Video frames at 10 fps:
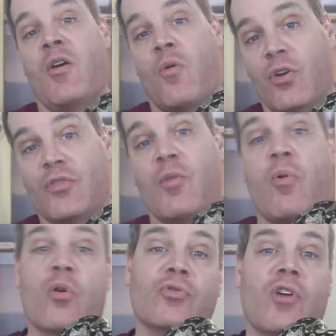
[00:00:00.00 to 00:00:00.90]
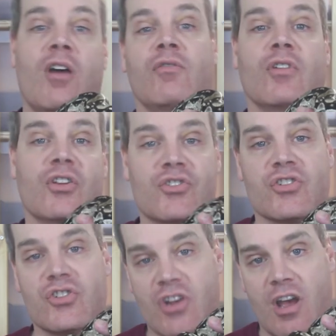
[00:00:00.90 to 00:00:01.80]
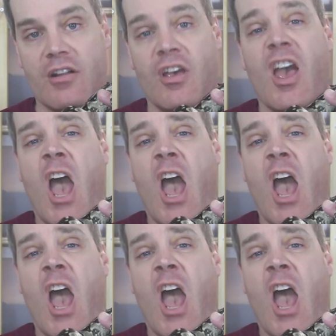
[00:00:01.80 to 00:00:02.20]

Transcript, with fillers: was the post-ovulation shed.